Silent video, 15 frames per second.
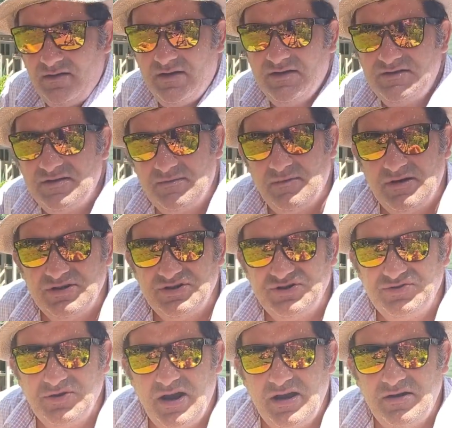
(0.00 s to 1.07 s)
Is I'm going to
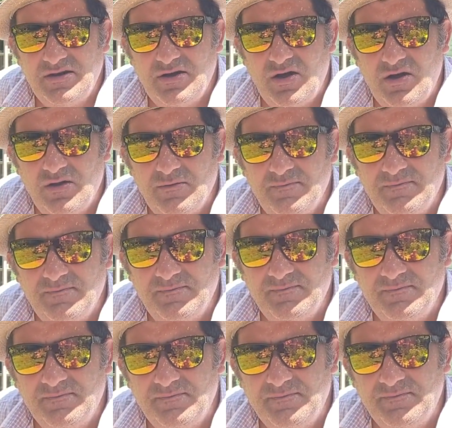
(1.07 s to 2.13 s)
strain it all.
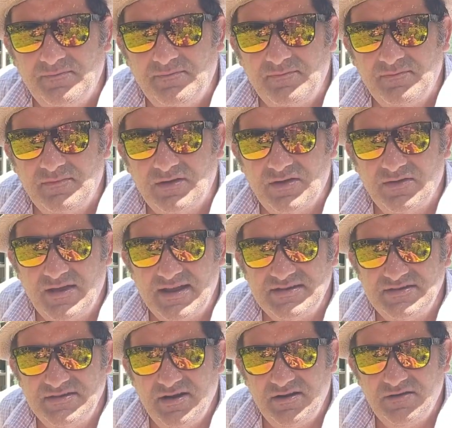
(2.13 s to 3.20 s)
So
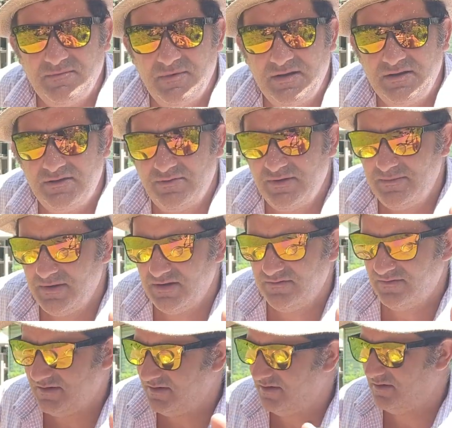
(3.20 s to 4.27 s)
that's the end of my 3-minute
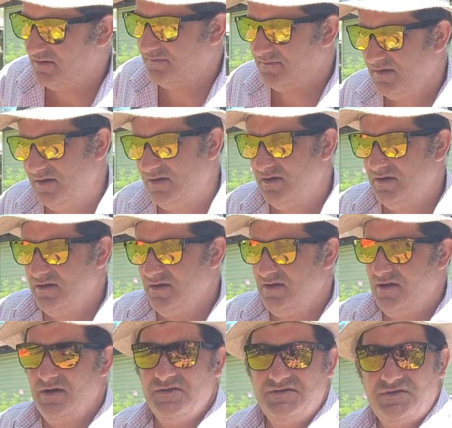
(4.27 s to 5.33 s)
video.
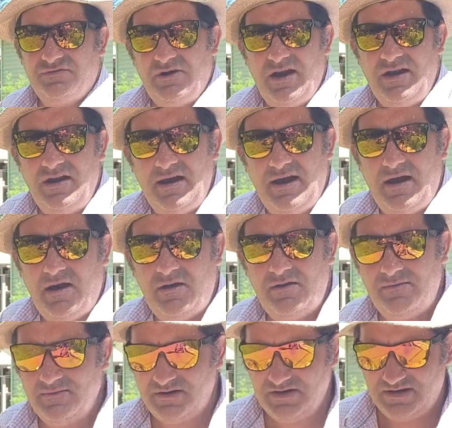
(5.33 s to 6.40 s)
So right now
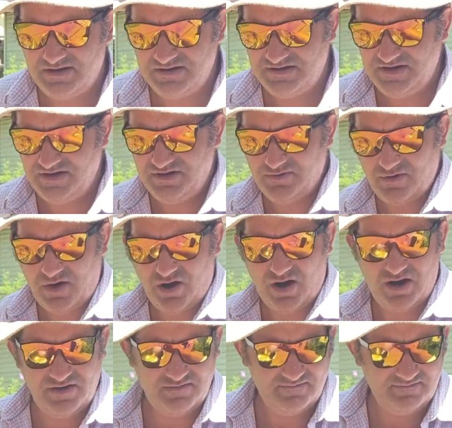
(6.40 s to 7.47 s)
I'm going to continue on.